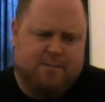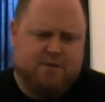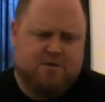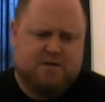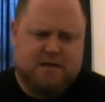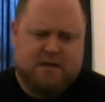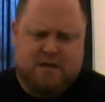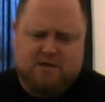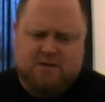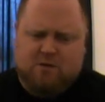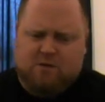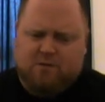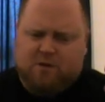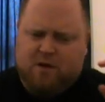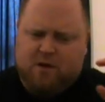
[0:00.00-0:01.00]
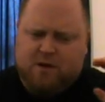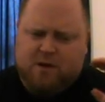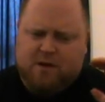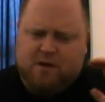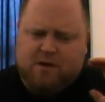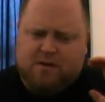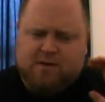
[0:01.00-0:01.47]
Mostly sort of
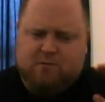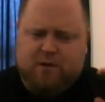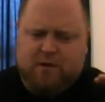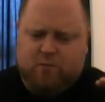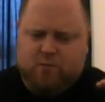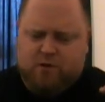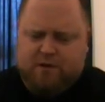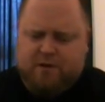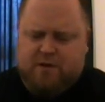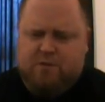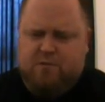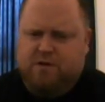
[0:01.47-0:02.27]
sweet wood,